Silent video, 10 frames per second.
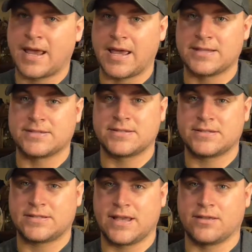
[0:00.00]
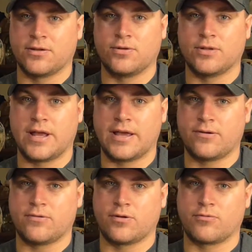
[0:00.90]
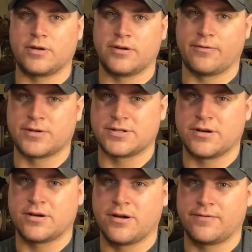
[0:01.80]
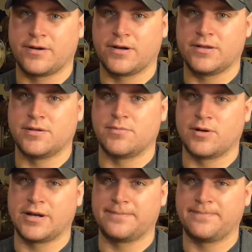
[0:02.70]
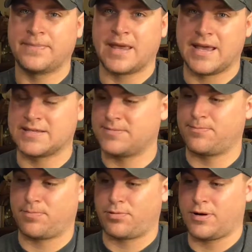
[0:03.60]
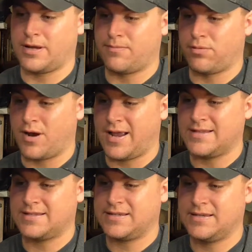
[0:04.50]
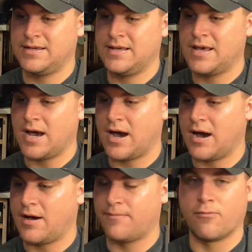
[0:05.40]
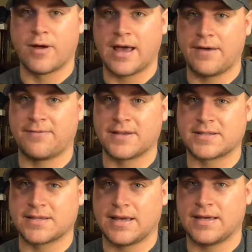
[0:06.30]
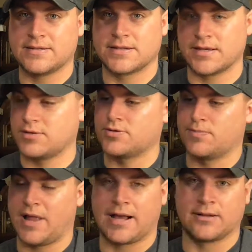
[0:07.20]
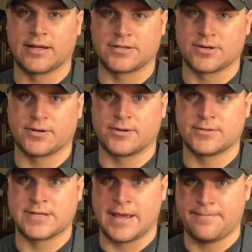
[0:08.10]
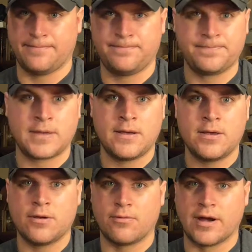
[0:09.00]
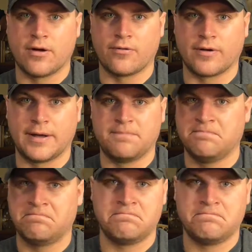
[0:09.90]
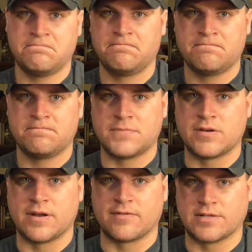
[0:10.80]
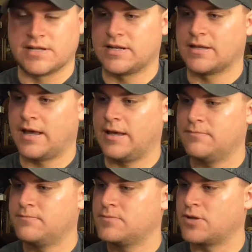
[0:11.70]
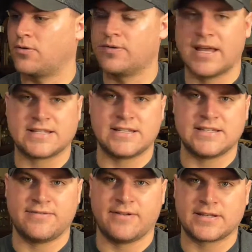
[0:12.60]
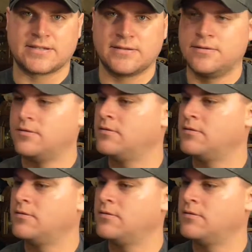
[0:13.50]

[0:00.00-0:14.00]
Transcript: It's at low light, or when you're first starting off your hunt in the morning, it's pretty bright. Way I fix that is I use black electrical tape right over it. You're never seen it that. So that's an easy fix.